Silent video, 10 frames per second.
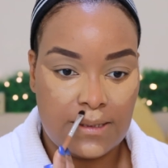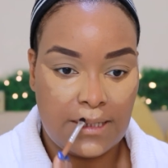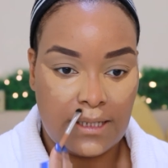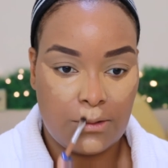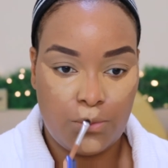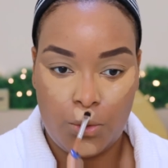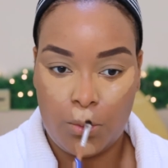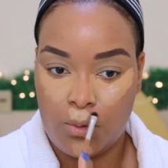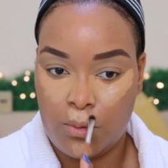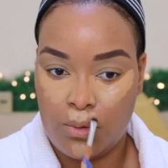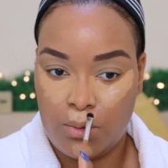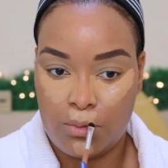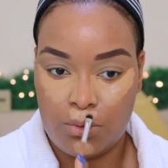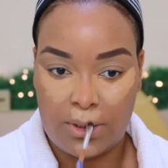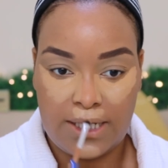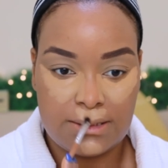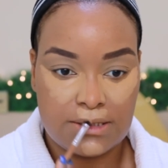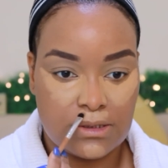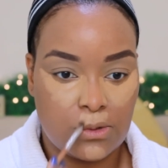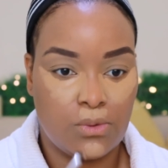Death will
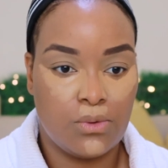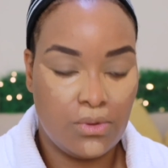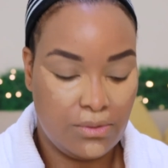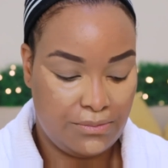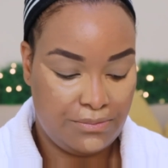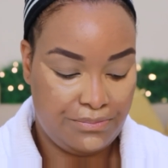catch us all,